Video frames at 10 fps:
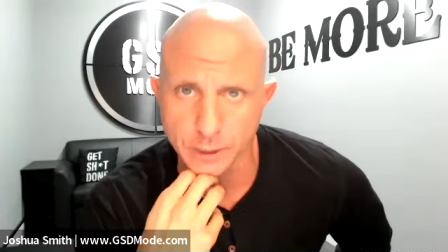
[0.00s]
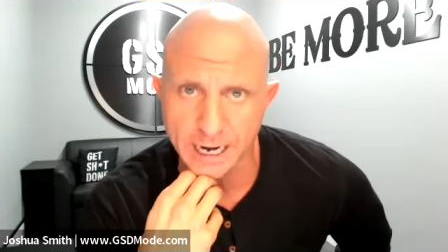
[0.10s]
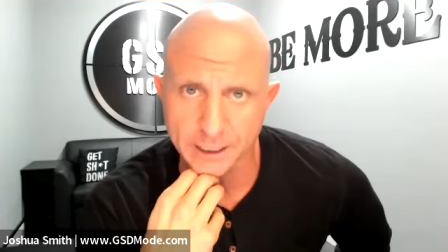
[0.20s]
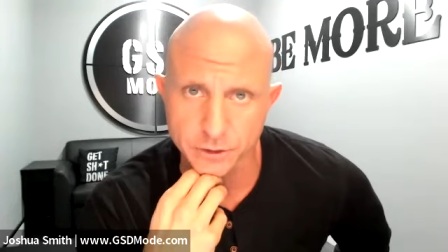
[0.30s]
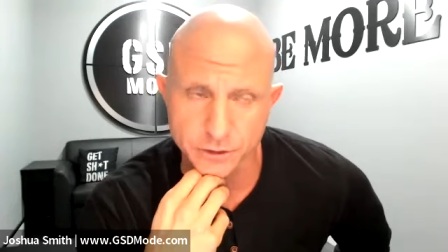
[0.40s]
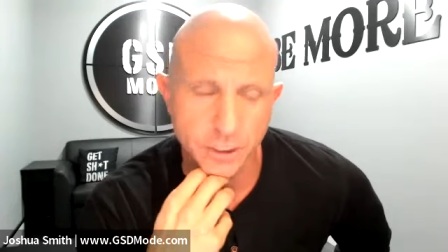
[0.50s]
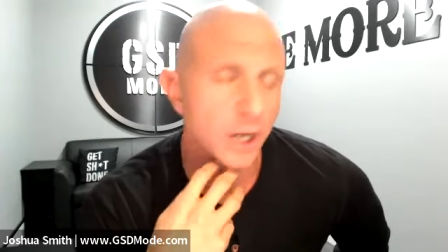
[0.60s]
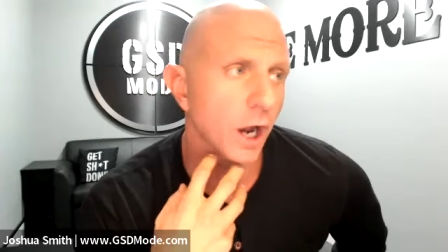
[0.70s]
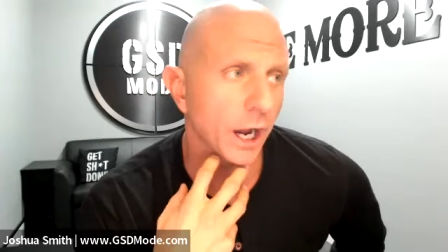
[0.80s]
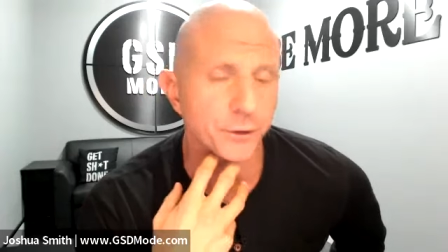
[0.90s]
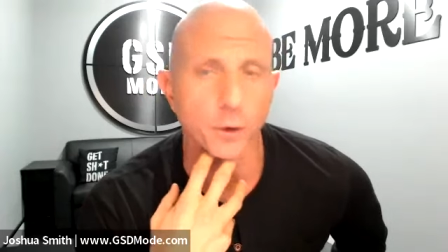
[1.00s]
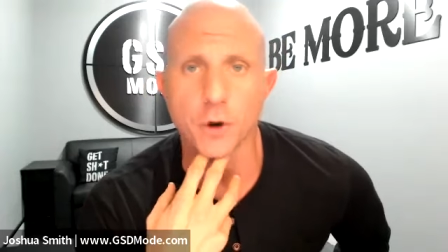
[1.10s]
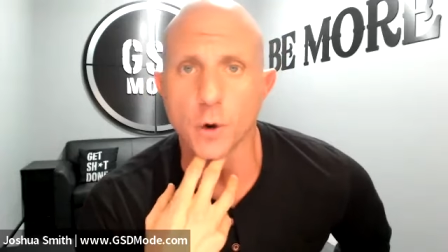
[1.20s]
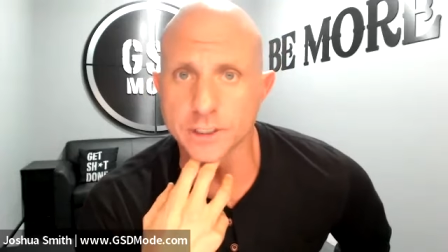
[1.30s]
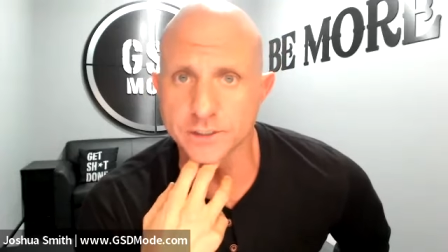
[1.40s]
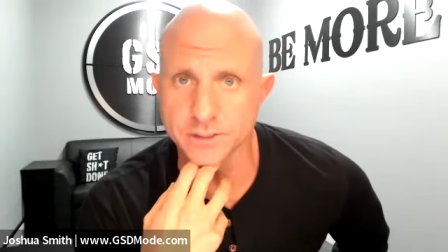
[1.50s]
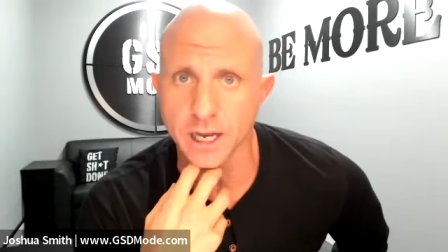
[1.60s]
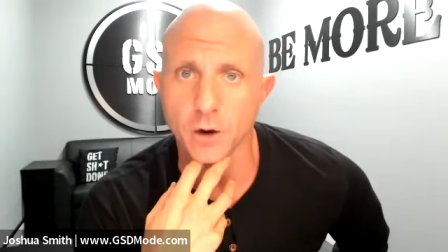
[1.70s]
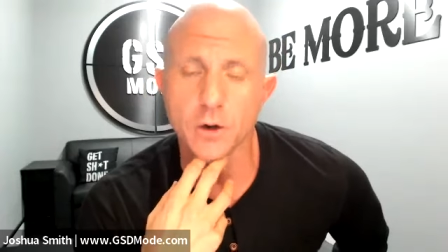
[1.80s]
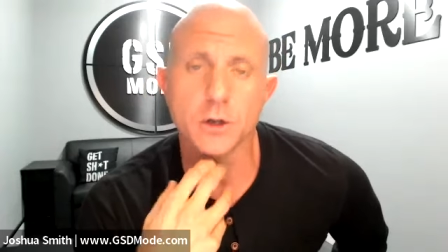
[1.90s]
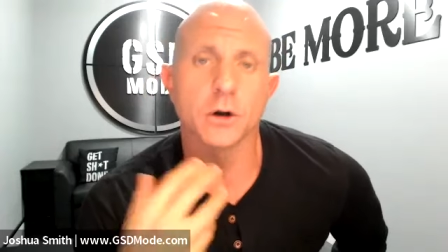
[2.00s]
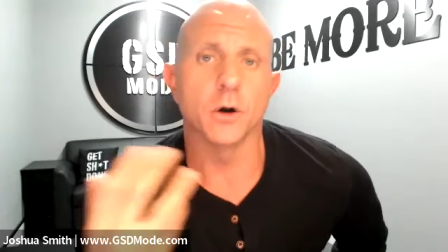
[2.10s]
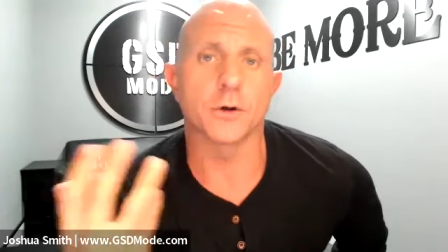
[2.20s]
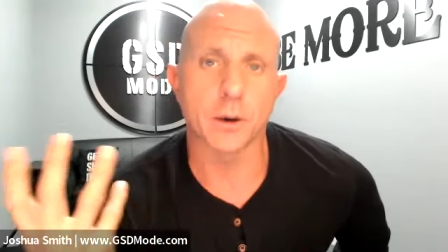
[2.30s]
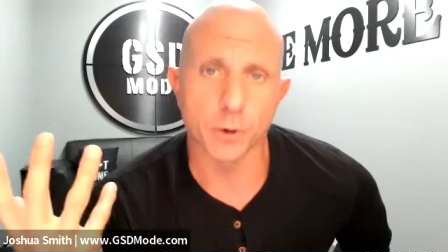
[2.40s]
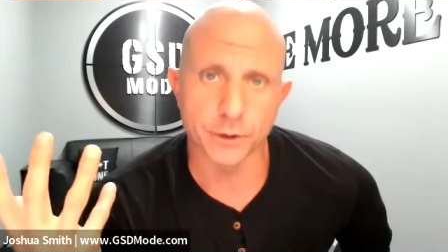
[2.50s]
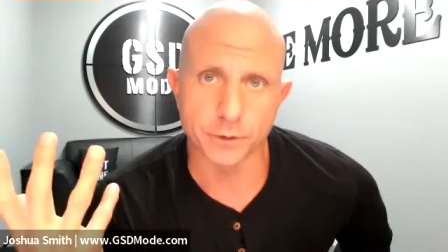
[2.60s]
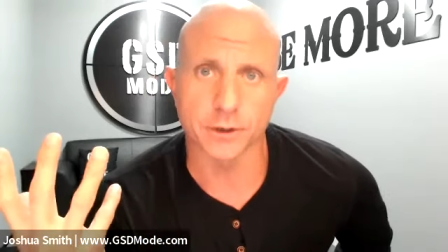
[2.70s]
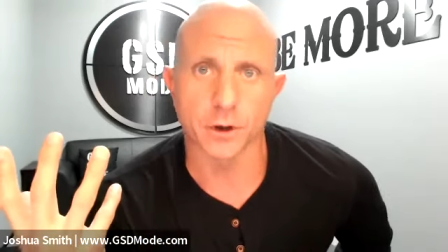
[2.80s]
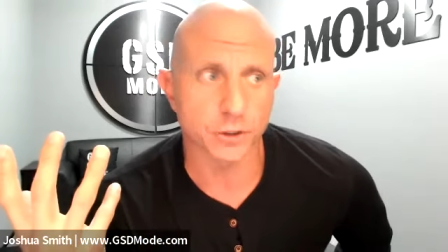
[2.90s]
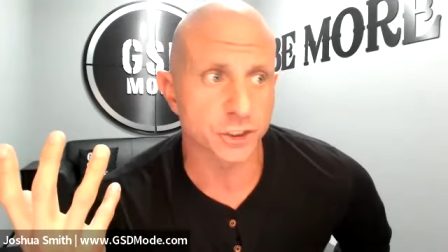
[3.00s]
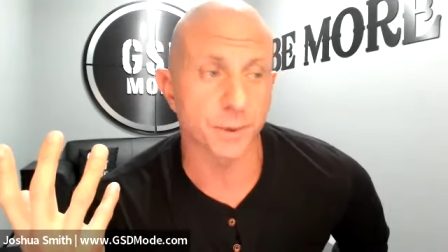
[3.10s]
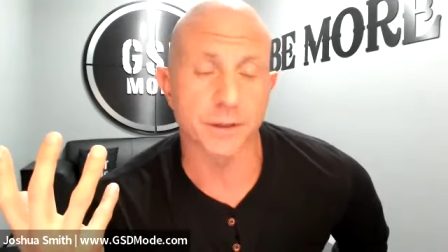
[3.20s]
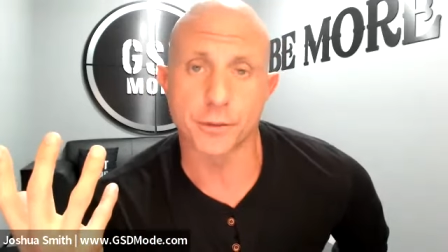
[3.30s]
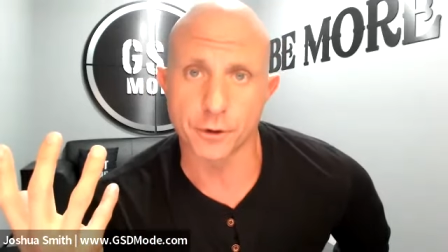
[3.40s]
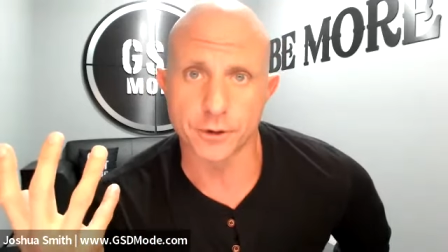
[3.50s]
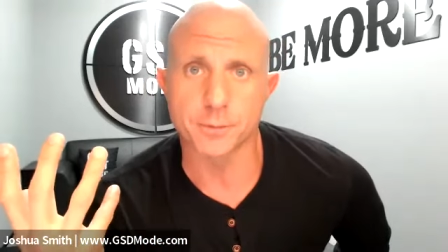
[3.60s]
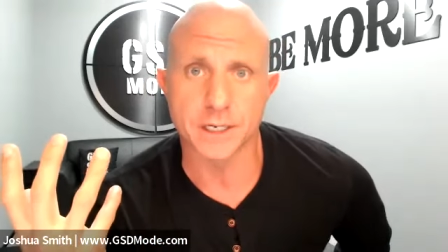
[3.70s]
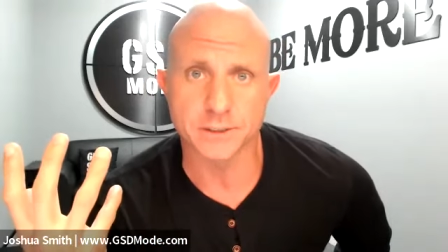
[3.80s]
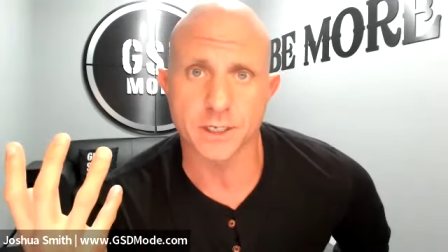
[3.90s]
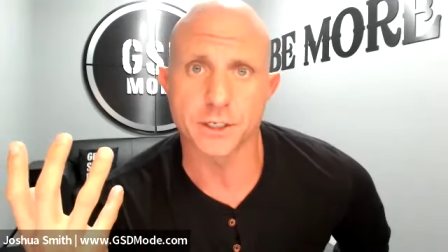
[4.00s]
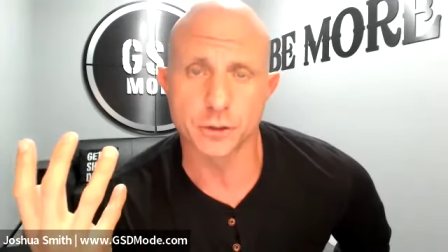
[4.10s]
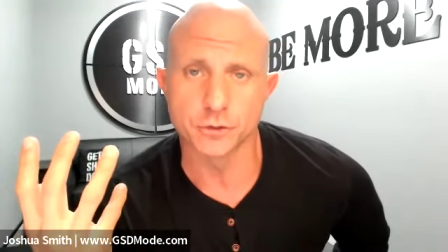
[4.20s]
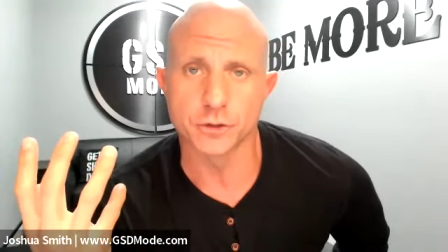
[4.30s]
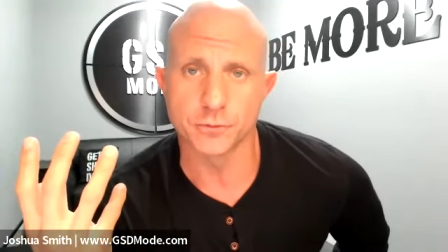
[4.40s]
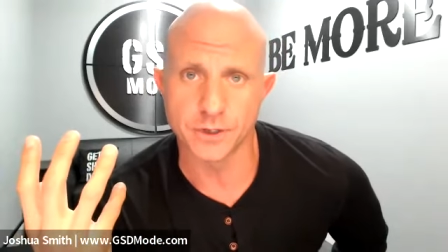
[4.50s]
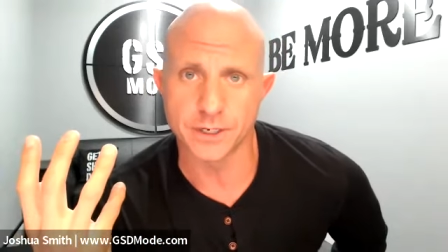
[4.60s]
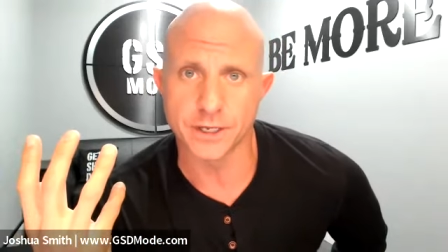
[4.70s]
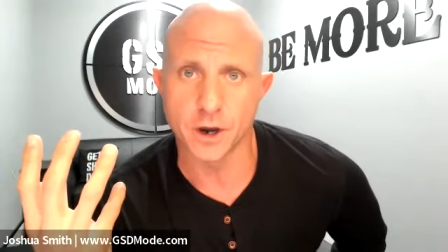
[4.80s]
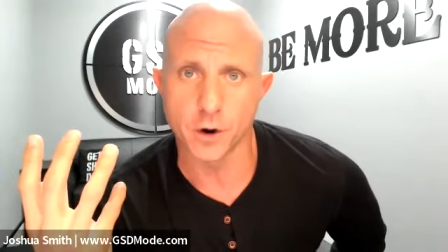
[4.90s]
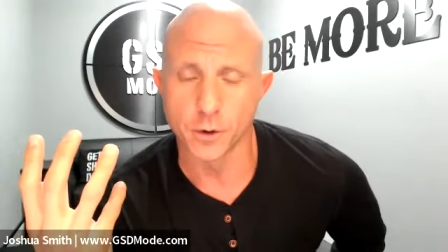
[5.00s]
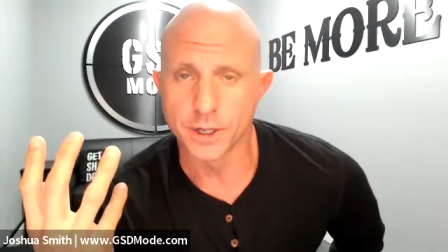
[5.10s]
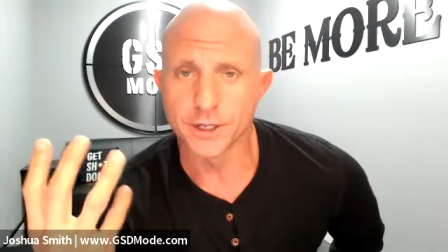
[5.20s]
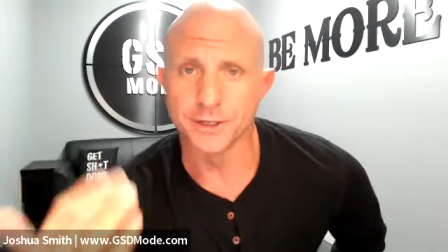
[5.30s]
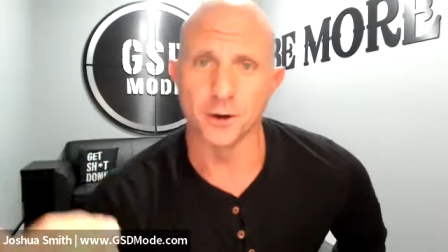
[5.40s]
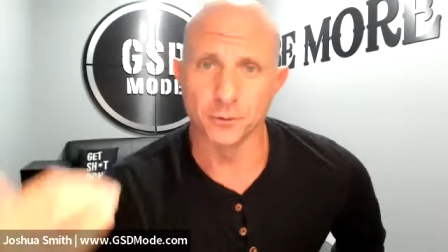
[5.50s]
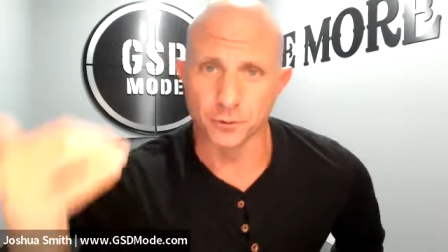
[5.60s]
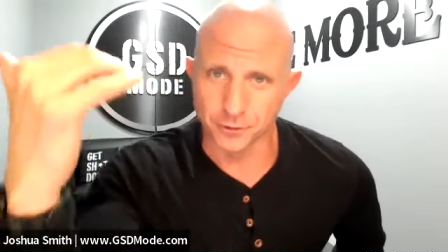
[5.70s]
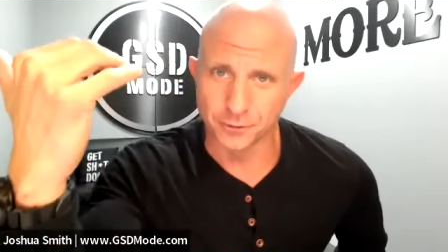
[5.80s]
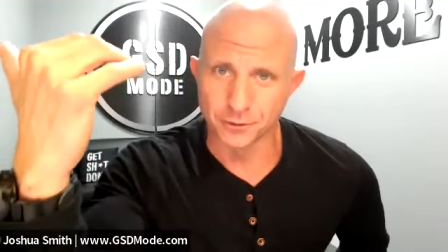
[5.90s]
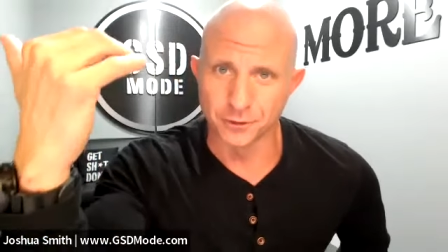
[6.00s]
trackers. I don't know Excel. Okay, well, you can go spend 30 minutes on a YouTube video, you know, learn,